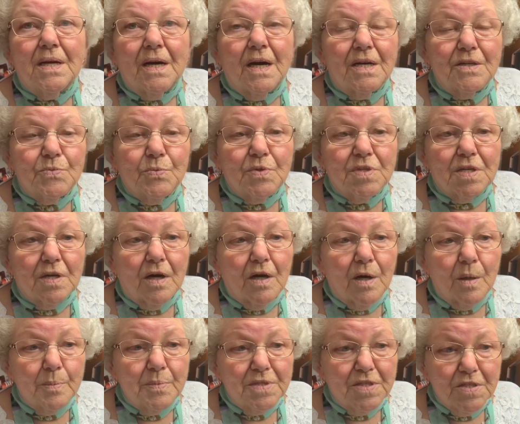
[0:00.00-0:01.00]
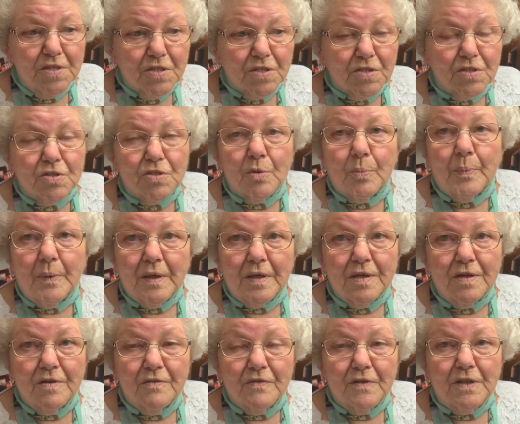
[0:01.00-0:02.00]
That was everybody's supper
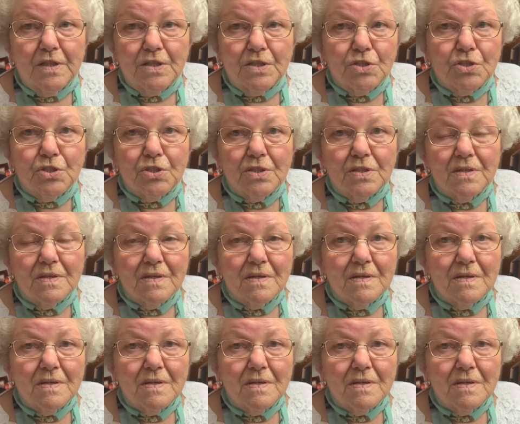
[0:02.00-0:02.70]
in the village.